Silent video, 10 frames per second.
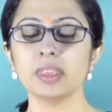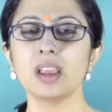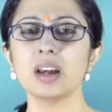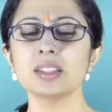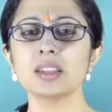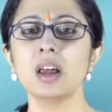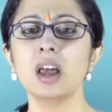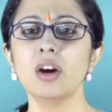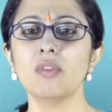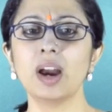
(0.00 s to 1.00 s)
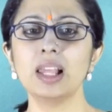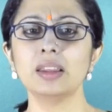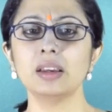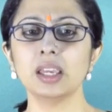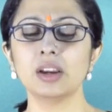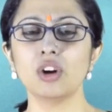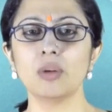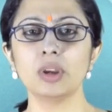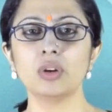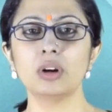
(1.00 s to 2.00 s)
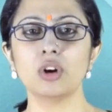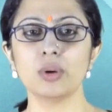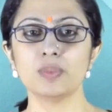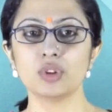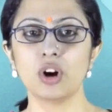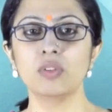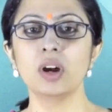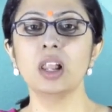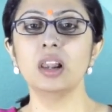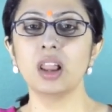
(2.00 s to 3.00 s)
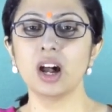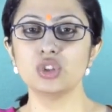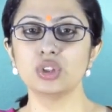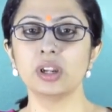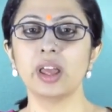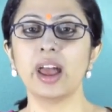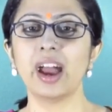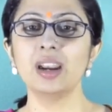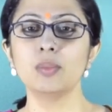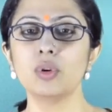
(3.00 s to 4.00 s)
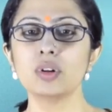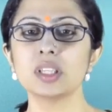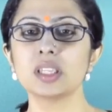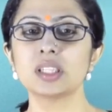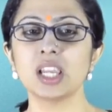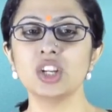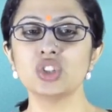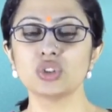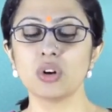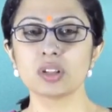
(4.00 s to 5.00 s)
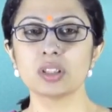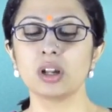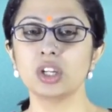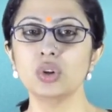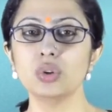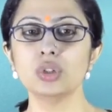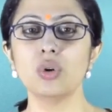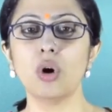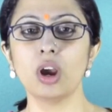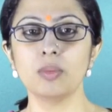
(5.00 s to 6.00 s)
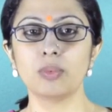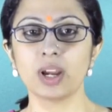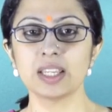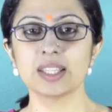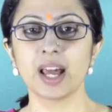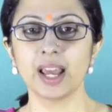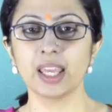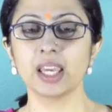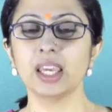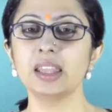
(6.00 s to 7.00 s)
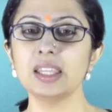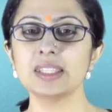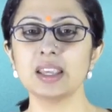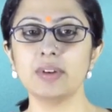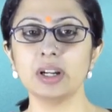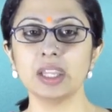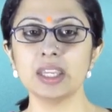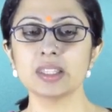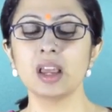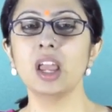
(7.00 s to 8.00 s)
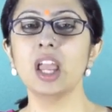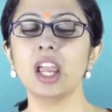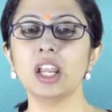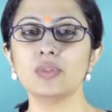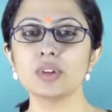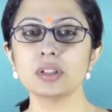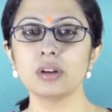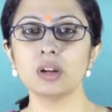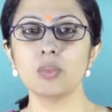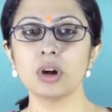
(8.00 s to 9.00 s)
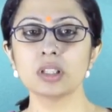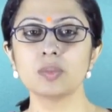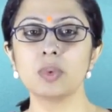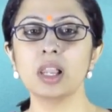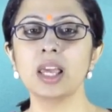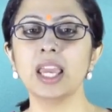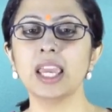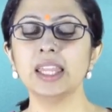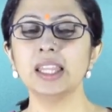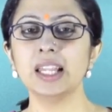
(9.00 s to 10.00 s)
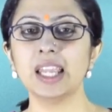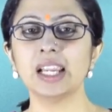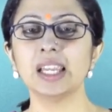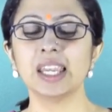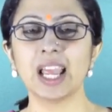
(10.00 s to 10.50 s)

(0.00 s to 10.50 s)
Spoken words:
Thus, while the economy could absorb larger and more sustained shocks due to oil price hike in the 70s, it was not possible in the late